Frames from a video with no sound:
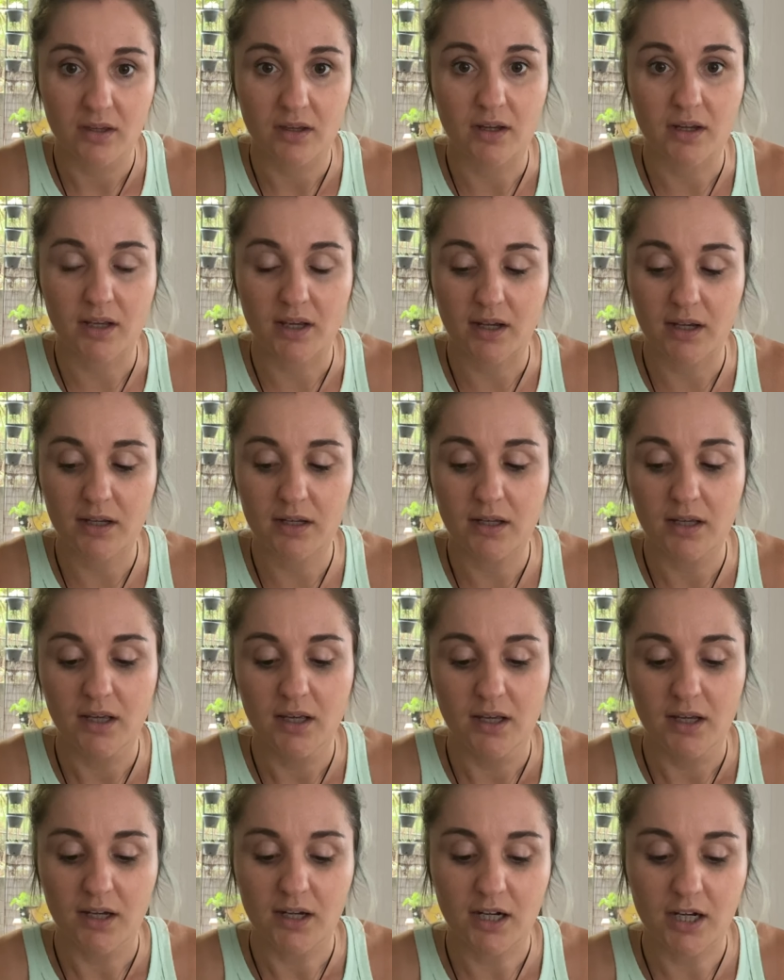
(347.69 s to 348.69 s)
Okay,
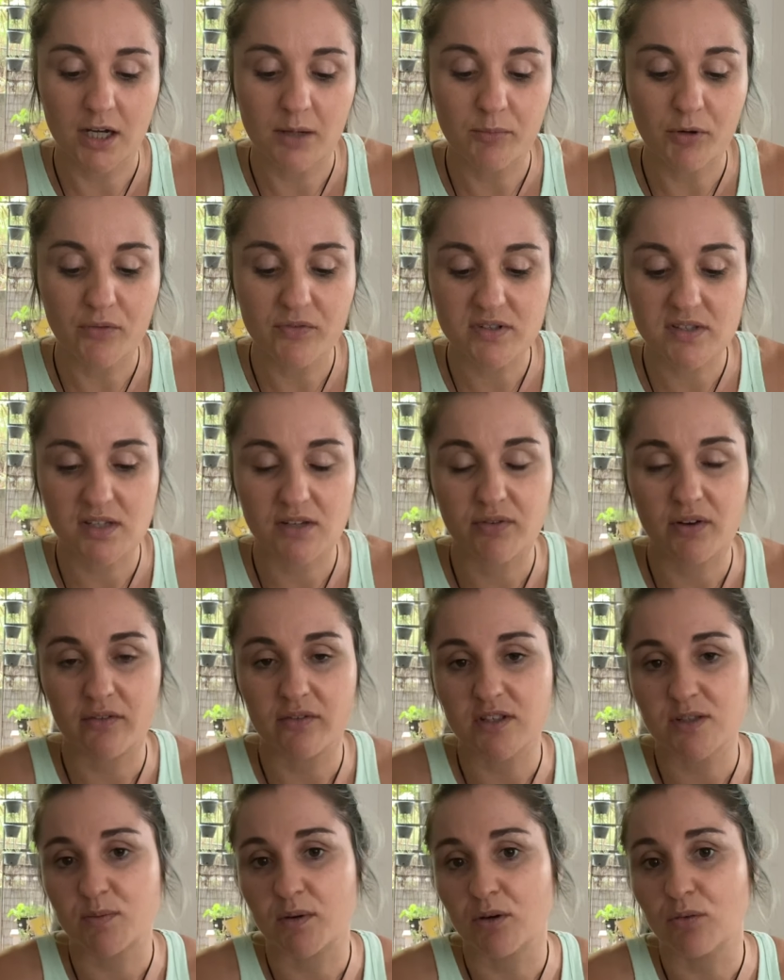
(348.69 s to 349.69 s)
obviously if you're
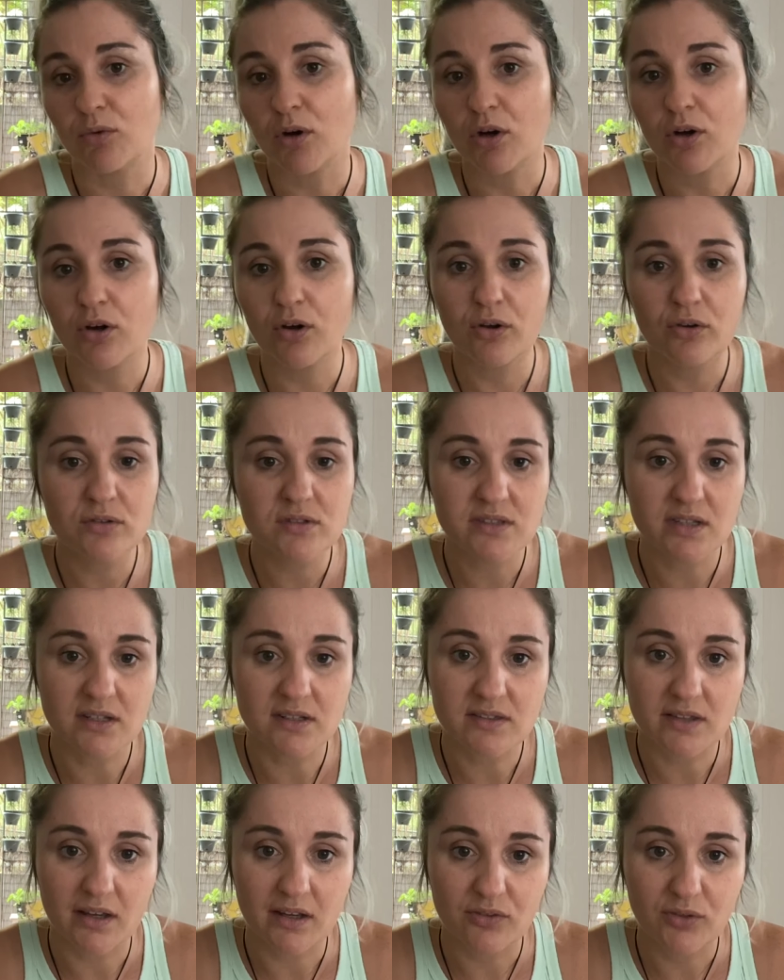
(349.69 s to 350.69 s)
having spring rolls,
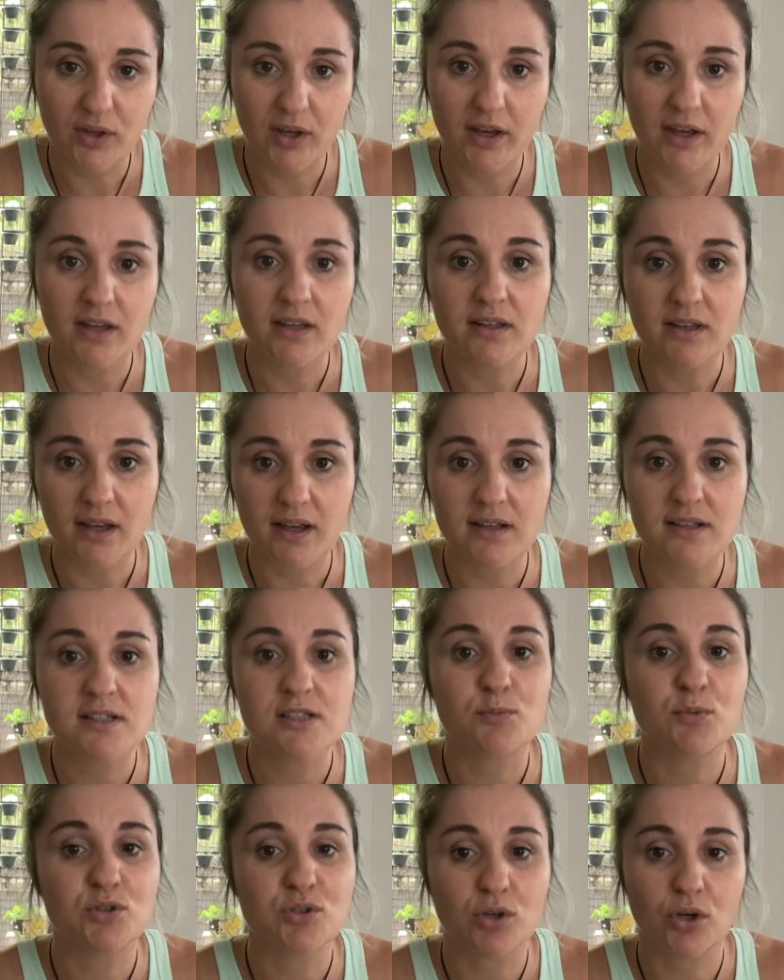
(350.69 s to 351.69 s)
things like that,
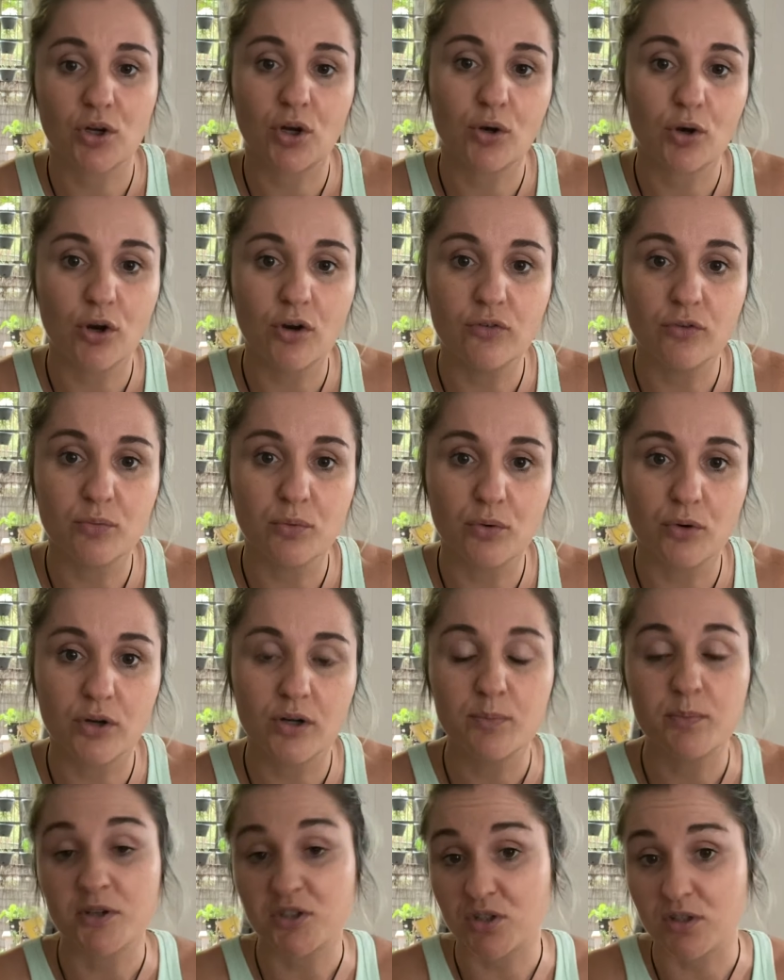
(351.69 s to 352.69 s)
yes, but don't go overboard,
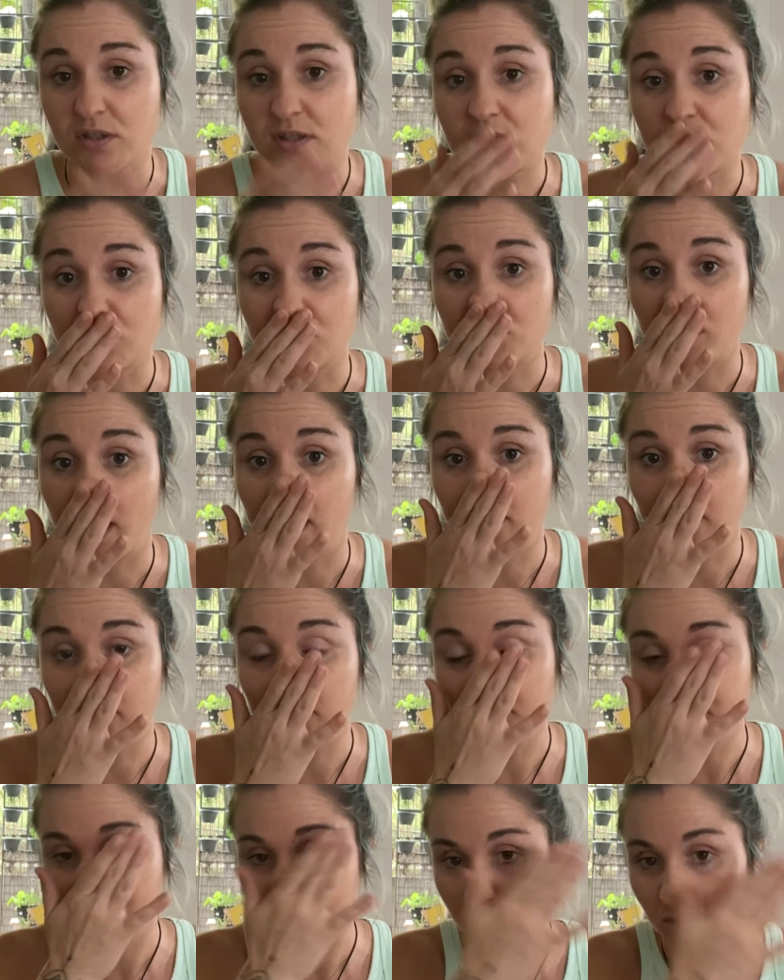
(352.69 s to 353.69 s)
but just still track it.